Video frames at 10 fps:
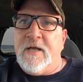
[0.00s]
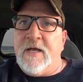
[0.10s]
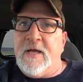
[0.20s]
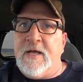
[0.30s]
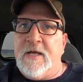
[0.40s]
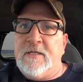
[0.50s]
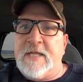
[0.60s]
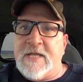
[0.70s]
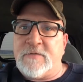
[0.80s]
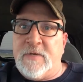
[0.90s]
uh,
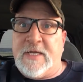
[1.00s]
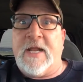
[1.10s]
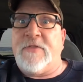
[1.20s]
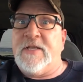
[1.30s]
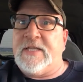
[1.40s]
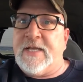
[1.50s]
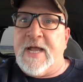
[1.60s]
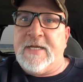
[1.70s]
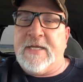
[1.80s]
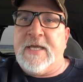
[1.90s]
last week, and I think they
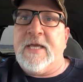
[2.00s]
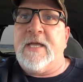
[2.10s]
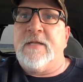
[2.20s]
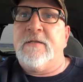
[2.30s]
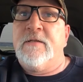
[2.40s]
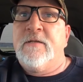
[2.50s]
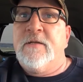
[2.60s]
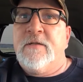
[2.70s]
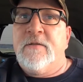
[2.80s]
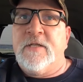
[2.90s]
got it again
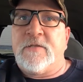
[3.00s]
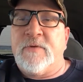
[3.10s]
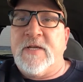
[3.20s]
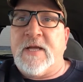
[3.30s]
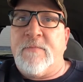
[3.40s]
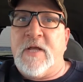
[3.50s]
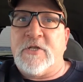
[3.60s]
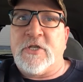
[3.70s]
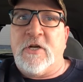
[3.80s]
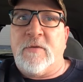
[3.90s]
this week. I'm not
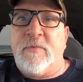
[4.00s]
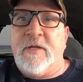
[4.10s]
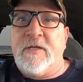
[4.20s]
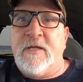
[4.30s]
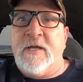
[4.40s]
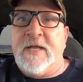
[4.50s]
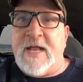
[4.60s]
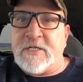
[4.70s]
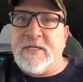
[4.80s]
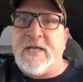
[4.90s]
sure, but uh, it
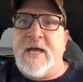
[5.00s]
actually